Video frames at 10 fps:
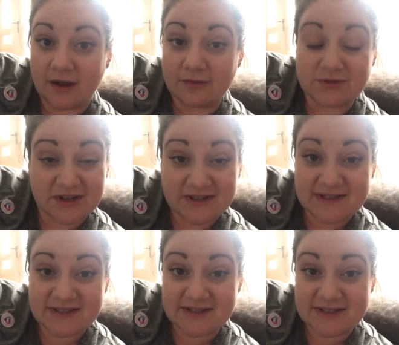It was nice
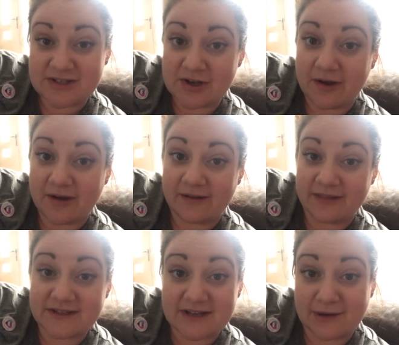to start
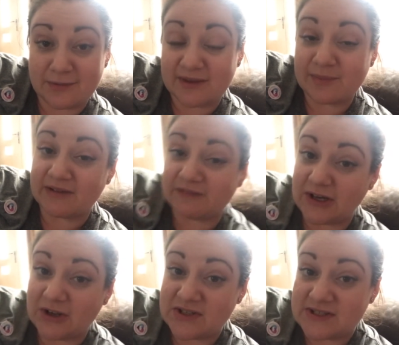the day with a bit of a
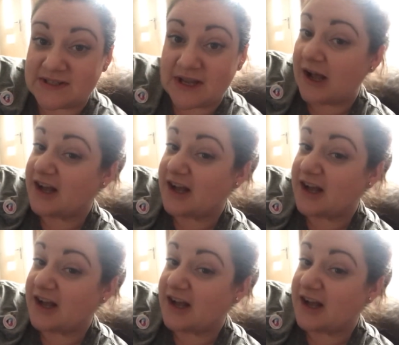loss.